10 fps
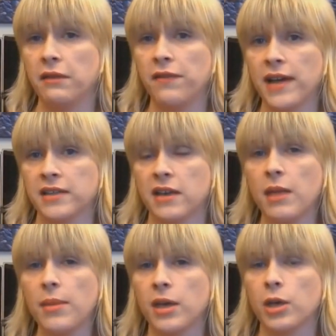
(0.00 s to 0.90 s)
In fact,
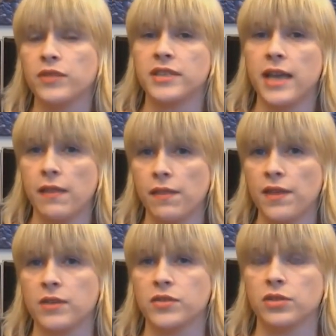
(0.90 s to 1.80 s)
I make over
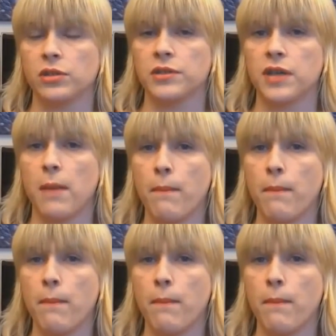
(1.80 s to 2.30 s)
$10,000